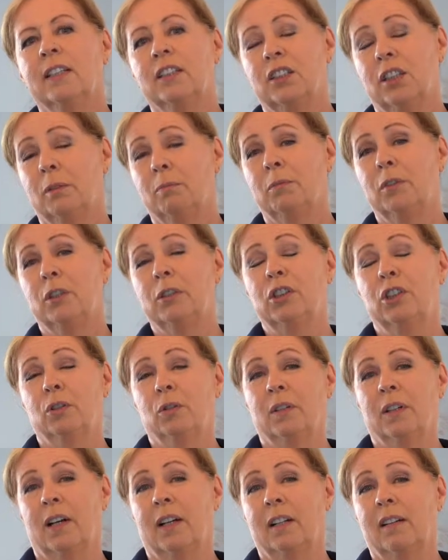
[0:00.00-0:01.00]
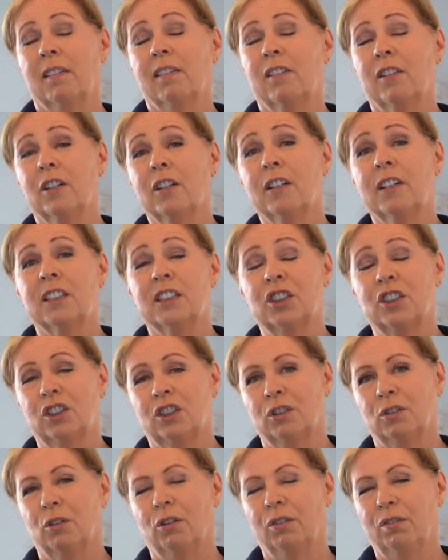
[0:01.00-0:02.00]
to Mutu and I to start
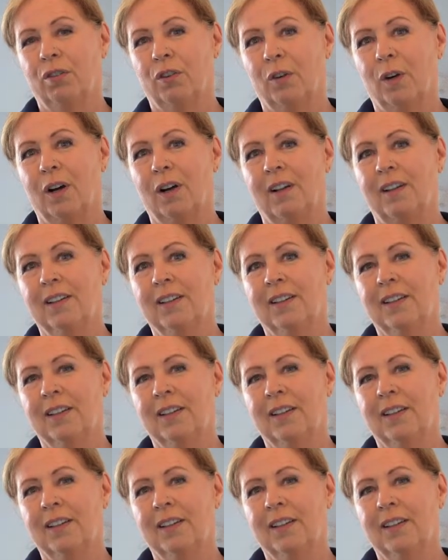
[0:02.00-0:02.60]
H2O for All.